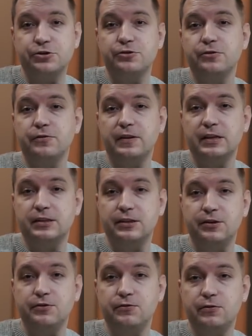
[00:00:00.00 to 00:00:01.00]
sure that
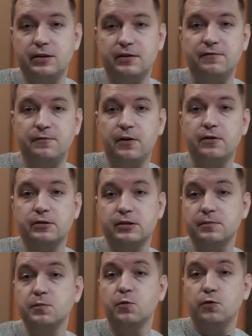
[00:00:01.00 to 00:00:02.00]
you are
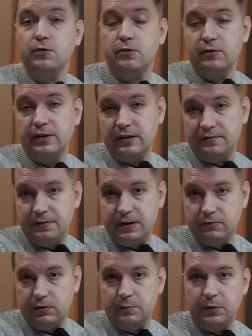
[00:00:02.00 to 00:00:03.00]
focusing more on that
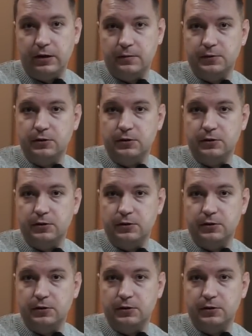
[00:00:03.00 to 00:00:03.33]
federal program.